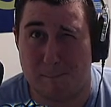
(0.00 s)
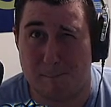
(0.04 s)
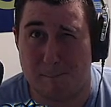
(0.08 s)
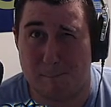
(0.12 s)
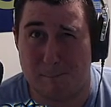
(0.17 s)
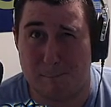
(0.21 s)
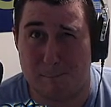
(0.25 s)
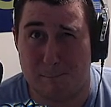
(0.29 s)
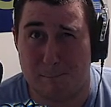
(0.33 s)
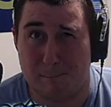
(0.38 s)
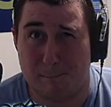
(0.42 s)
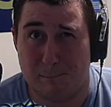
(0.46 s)

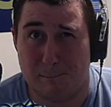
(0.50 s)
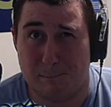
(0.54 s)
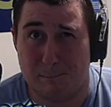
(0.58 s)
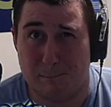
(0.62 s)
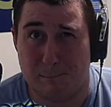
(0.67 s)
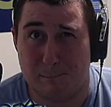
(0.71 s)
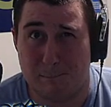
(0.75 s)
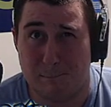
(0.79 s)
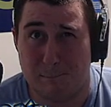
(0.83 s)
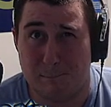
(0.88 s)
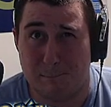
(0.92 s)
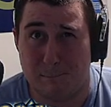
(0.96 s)

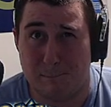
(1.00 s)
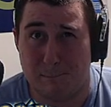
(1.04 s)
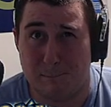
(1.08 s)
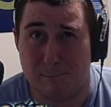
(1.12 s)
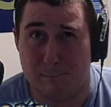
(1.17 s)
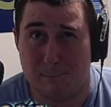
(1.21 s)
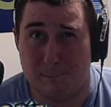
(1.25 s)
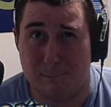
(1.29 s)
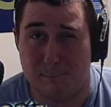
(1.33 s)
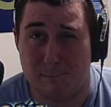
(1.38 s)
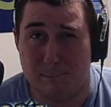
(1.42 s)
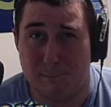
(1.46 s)

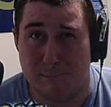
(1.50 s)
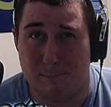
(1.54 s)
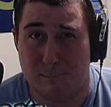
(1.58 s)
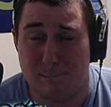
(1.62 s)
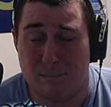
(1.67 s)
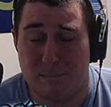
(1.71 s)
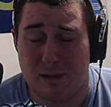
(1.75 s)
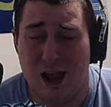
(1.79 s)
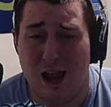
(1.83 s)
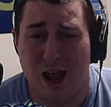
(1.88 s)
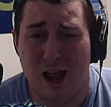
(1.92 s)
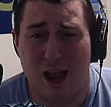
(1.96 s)

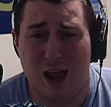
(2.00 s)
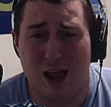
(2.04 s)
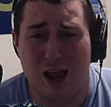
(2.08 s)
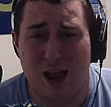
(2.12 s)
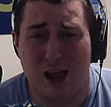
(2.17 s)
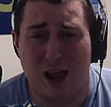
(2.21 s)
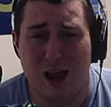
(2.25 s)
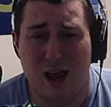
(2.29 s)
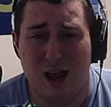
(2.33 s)
(no one is talking)